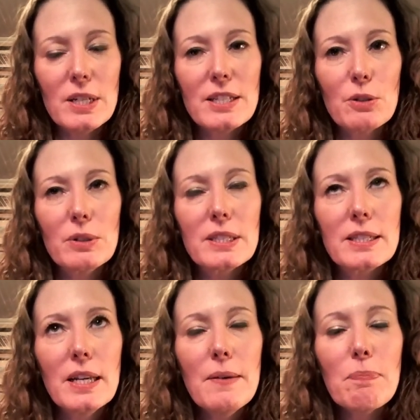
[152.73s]
So
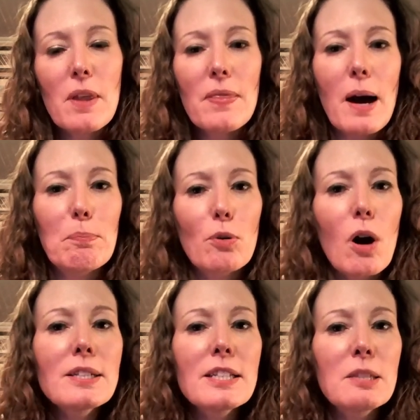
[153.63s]
it's that
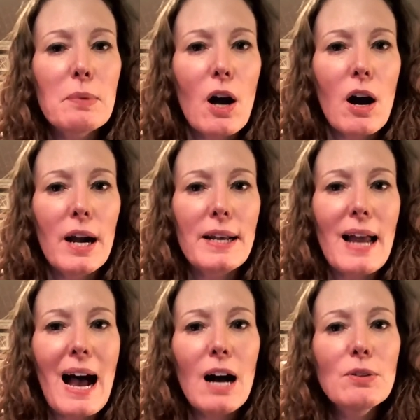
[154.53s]
process behind
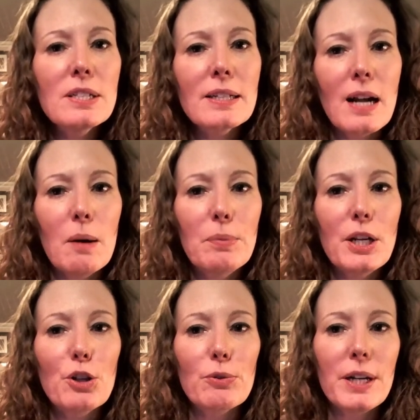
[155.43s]
how does a
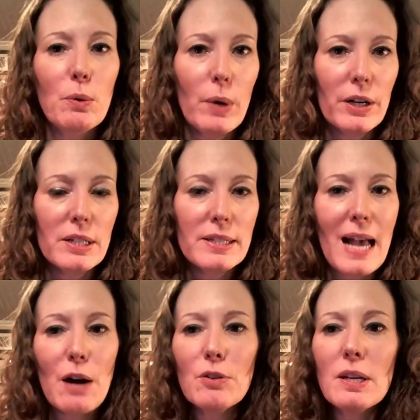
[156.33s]
company create awareness?
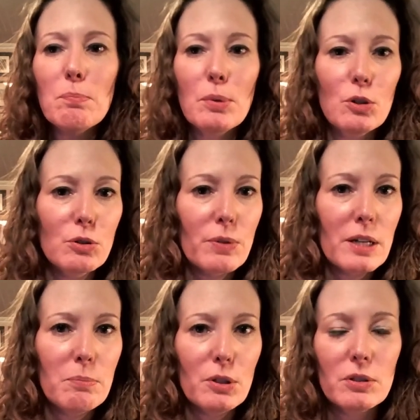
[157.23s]
How do they build
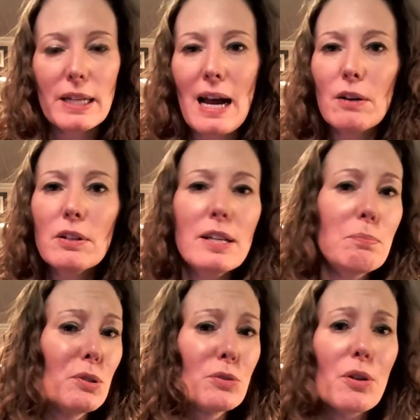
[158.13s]
credibility? How do they
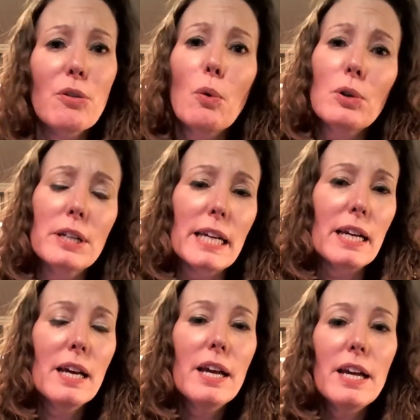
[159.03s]
build authority
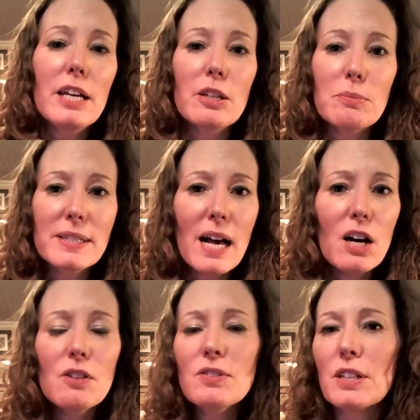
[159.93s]
in
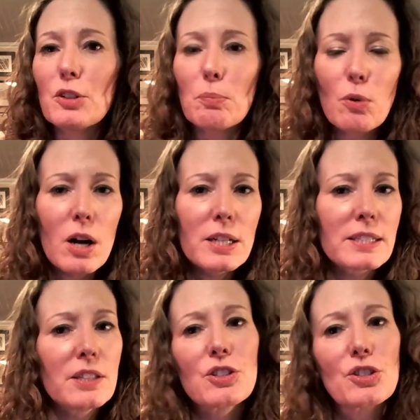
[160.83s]
themselves, in their
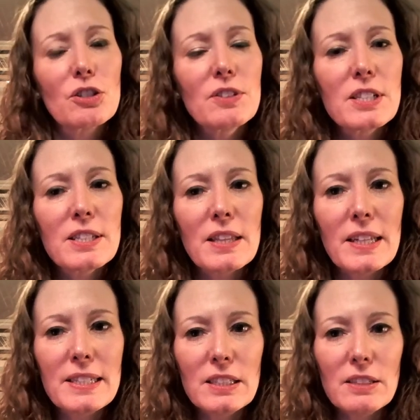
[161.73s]
products, and the services that
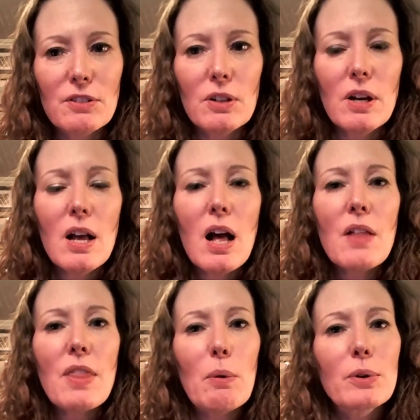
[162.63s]
they deliver
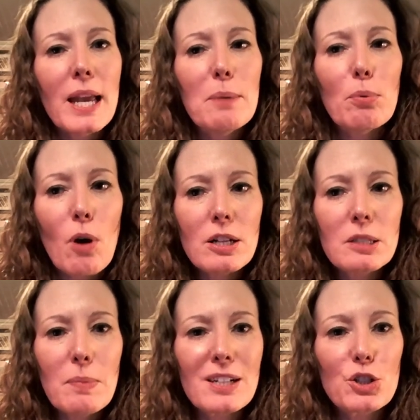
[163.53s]
that will get
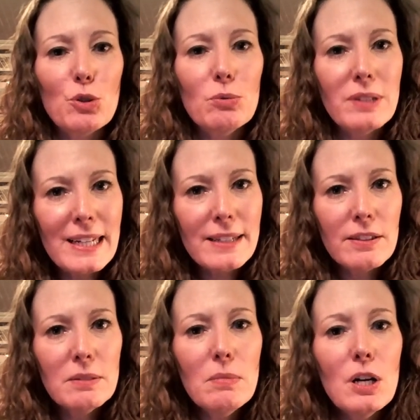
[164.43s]
prospects to like
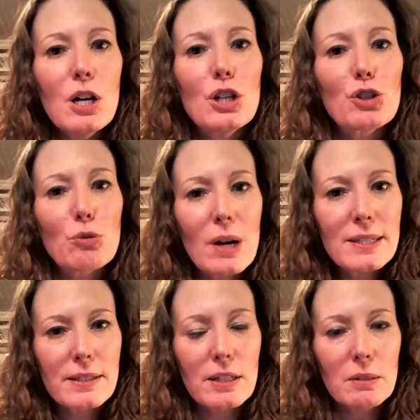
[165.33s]
them,
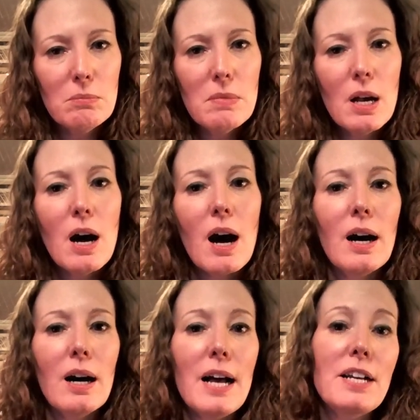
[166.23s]
trust them
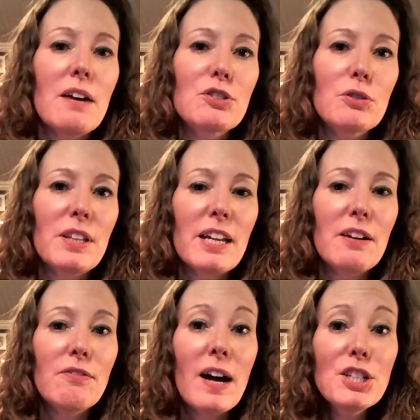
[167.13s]
enough so that they
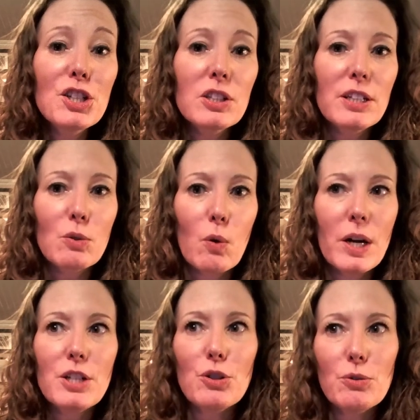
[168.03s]
eventually are
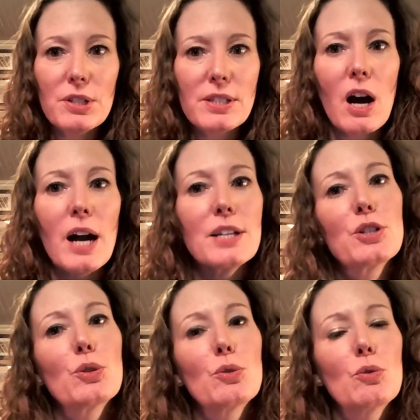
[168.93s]
going to decide
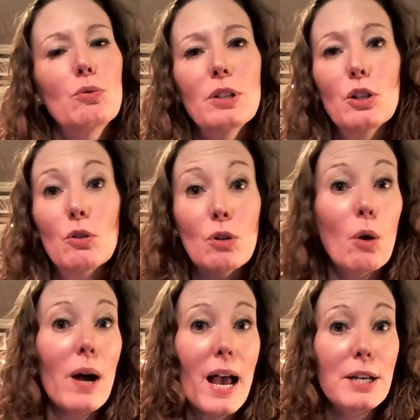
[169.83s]
to,
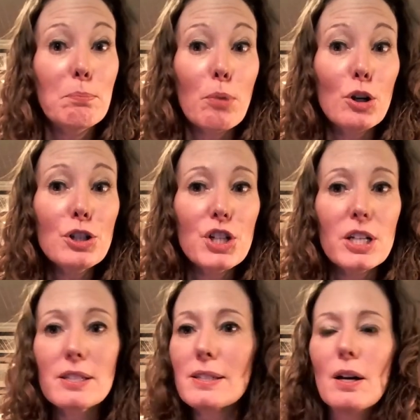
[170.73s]
go ahead and
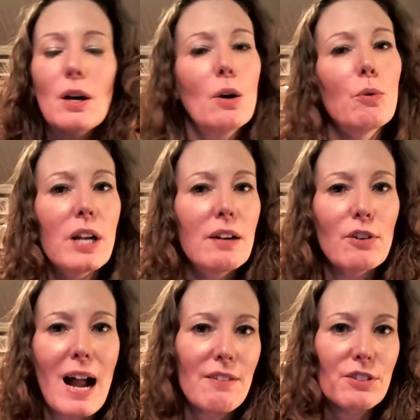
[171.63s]
purchase
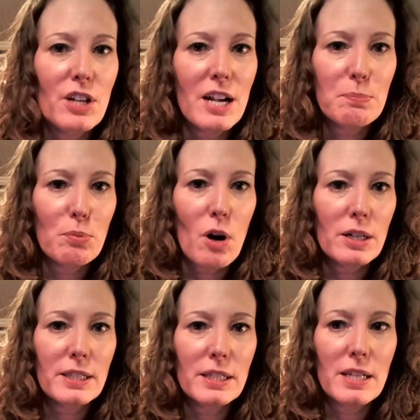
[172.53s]
whatever advertised
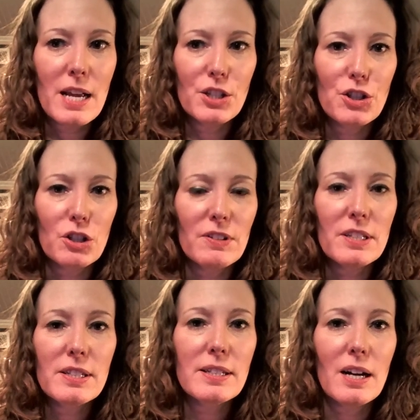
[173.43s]
product and
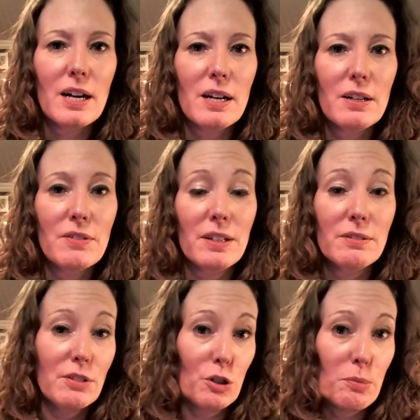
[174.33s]
service that
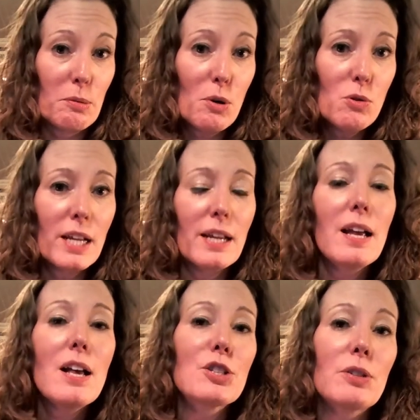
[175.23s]
you're promoting
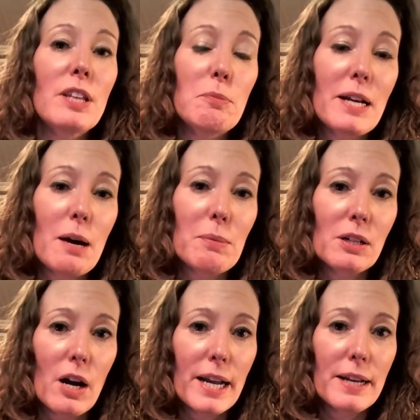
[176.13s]
so that they become a
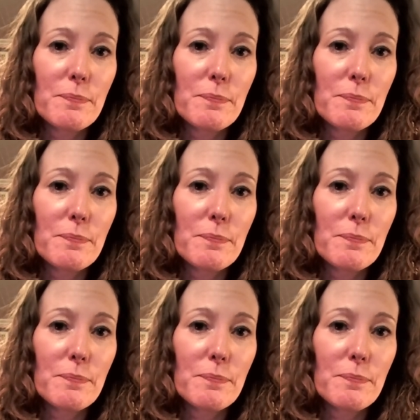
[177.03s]
client.